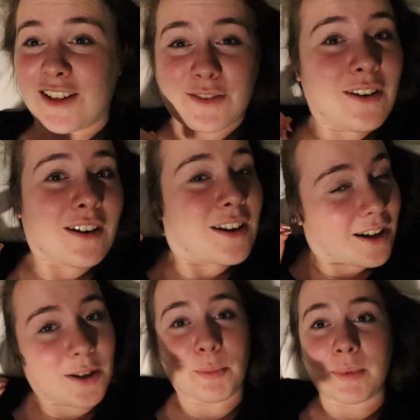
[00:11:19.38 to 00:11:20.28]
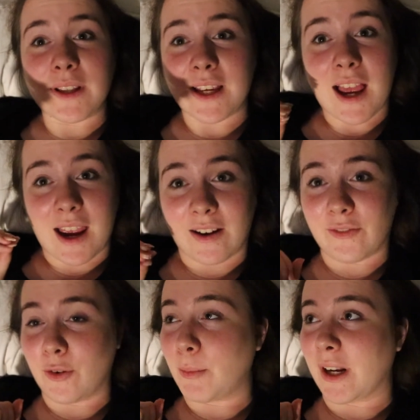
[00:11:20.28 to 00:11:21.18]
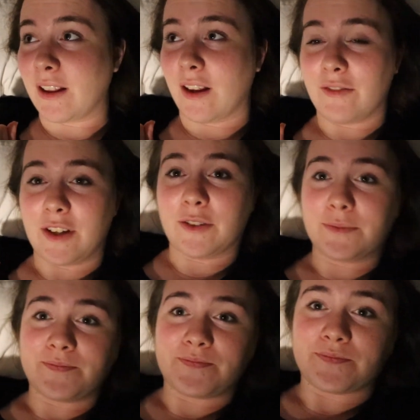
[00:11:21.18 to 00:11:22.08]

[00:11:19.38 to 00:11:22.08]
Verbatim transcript: you are a complete handful, but I love you.